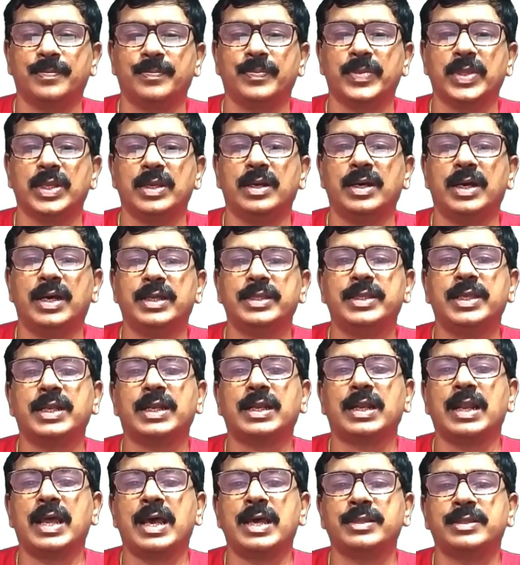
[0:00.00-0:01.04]
Other
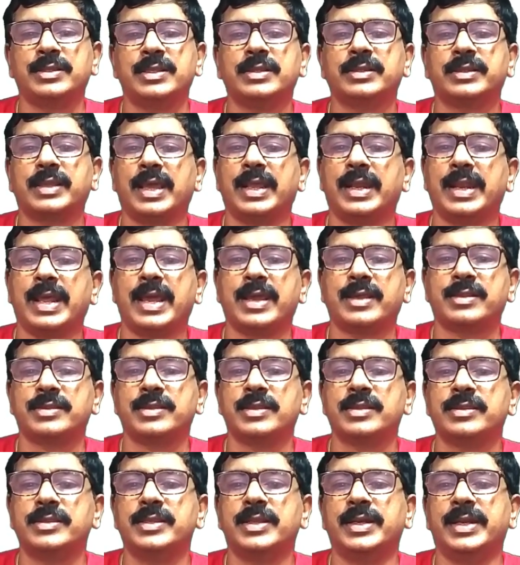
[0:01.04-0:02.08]
classes can access
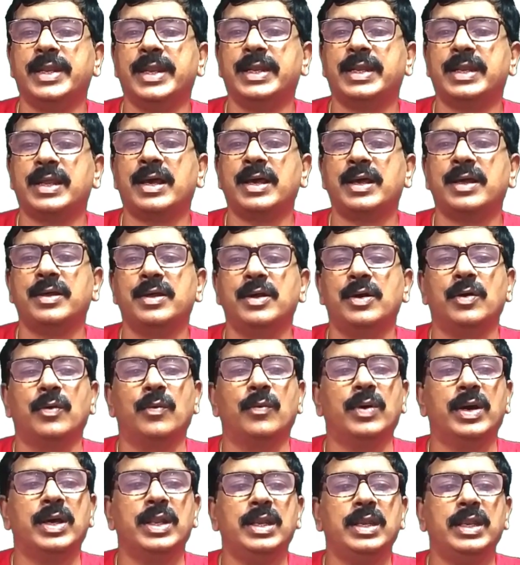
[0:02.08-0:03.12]
the data
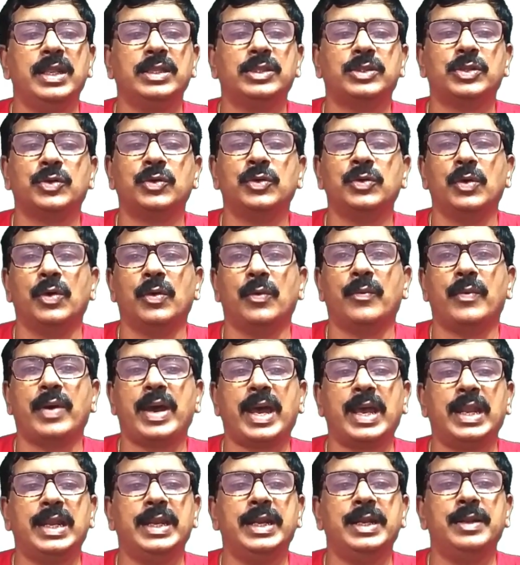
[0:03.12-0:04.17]
only through
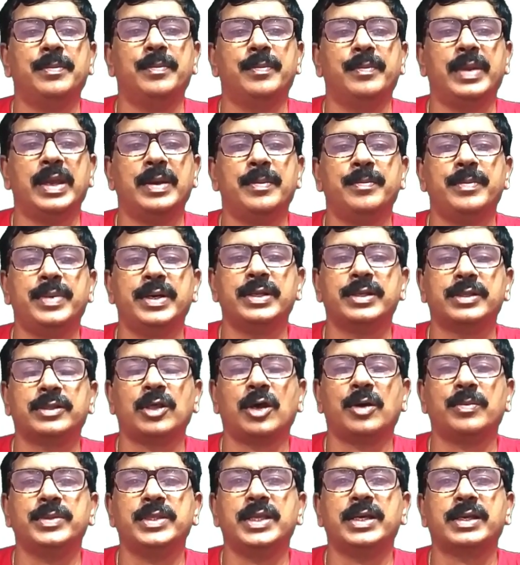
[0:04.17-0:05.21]
valid members
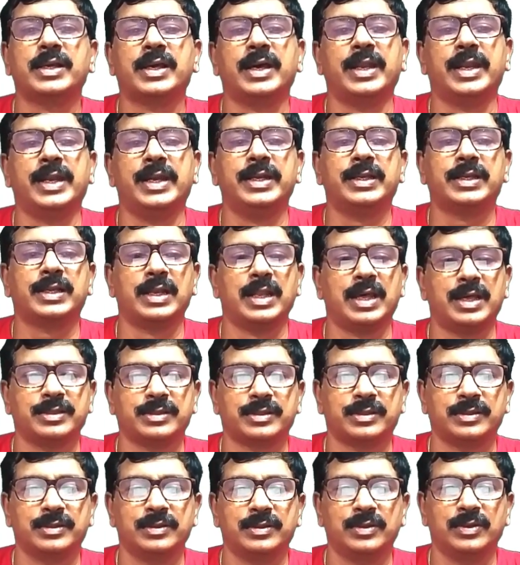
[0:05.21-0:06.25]
of the current class.